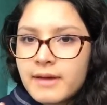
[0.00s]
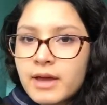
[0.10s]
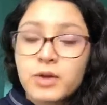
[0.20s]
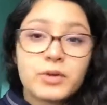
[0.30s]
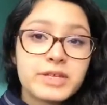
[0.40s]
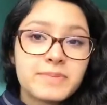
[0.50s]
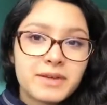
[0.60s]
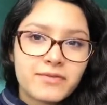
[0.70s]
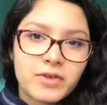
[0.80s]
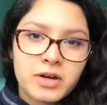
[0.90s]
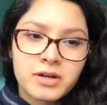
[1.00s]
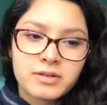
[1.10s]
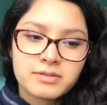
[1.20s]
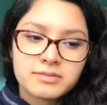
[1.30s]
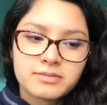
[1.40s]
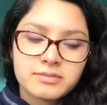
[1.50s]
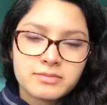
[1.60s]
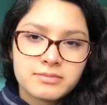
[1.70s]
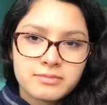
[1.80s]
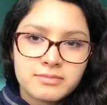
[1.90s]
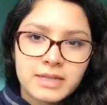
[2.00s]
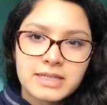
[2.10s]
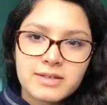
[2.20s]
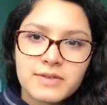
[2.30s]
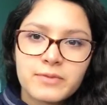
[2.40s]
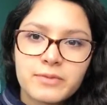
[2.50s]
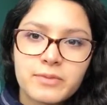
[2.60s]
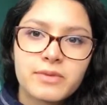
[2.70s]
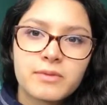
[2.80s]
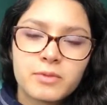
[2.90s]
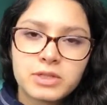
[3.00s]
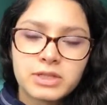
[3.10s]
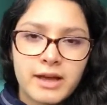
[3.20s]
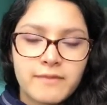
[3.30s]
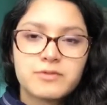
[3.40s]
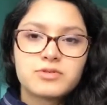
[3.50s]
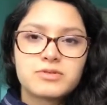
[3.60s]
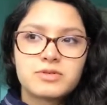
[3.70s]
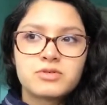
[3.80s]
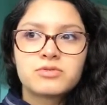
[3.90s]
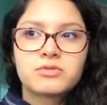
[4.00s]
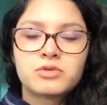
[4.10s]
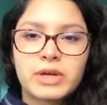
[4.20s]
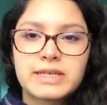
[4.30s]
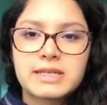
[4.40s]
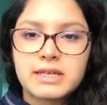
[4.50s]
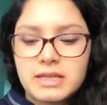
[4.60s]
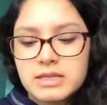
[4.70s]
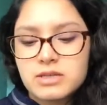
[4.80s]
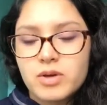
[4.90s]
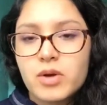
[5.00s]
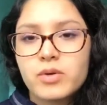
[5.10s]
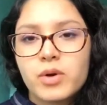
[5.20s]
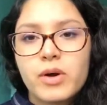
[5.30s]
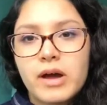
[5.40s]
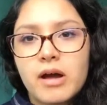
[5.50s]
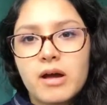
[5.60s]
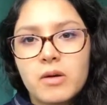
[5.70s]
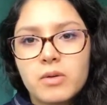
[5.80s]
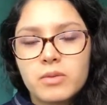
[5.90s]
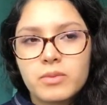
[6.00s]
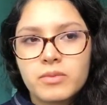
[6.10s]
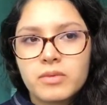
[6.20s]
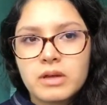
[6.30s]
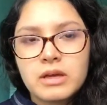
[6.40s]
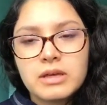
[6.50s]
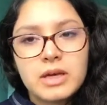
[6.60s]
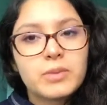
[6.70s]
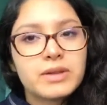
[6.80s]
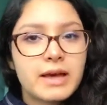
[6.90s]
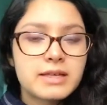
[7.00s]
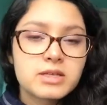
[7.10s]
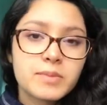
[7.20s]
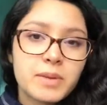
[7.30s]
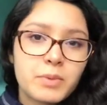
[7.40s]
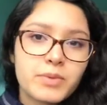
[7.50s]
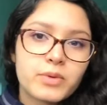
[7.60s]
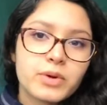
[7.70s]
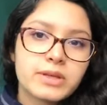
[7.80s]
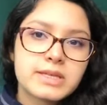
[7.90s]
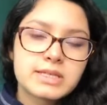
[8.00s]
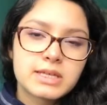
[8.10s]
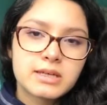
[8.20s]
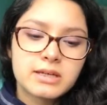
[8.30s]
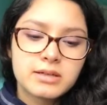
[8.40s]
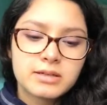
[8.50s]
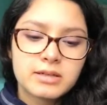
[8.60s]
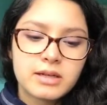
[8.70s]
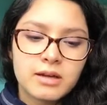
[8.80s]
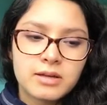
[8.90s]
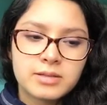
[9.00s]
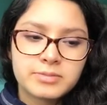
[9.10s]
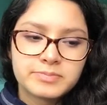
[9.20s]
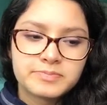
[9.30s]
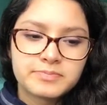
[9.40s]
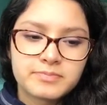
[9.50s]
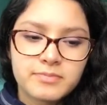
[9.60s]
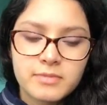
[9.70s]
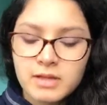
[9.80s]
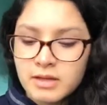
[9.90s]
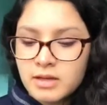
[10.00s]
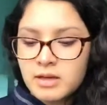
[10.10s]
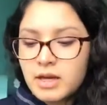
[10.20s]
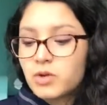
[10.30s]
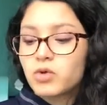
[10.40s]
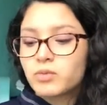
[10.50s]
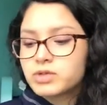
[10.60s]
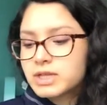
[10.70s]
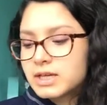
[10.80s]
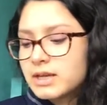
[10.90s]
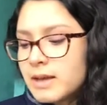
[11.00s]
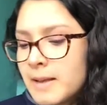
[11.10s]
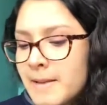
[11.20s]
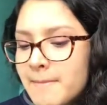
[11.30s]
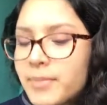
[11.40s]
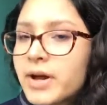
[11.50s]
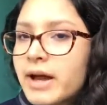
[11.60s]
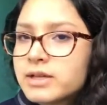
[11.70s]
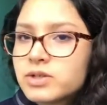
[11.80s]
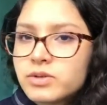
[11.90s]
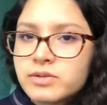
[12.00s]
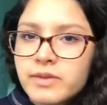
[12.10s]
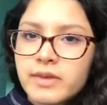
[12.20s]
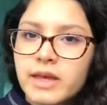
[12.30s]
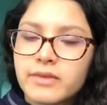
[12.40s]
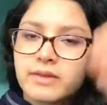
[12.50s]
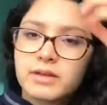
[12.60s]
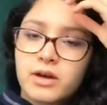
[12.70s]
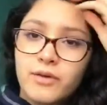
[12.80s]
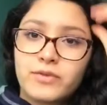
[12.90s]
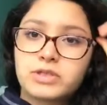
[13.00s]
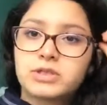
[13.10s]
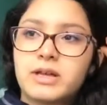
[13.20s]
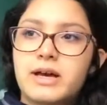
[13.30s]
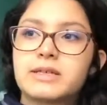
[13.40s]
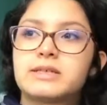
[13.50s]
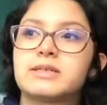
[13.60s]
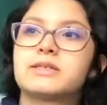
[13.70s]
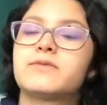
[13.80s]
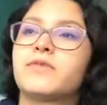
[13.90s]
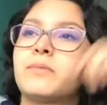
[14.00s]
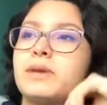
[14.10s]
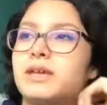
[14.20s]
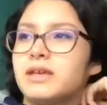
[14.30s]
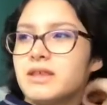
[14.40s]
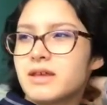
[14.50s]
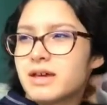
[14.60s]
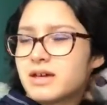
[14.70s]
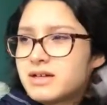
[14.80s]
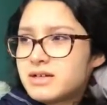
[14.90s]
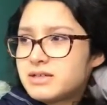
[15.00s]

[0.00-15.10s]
I can only speak for myself, which I have dry skin, so I don't know how it would last on people with oily skin and normal skin. But I do think that the coverage lasts, for me, like